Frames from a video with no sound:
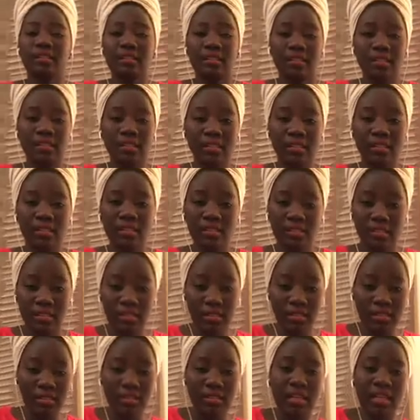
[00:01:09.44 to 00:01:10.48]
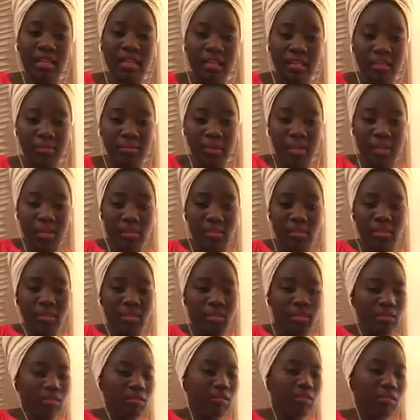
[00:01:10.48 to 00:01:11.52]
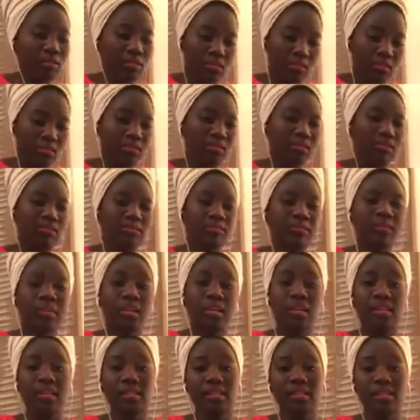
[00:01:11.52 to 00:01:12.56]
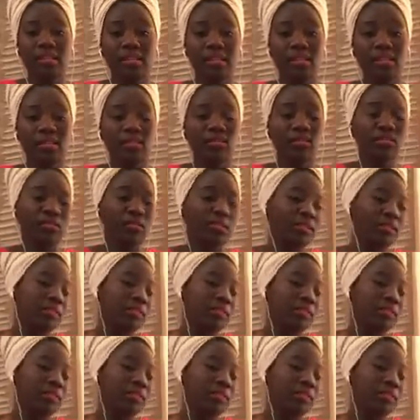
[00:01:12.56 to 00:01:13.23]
neither does any person I know, so I guess that's good.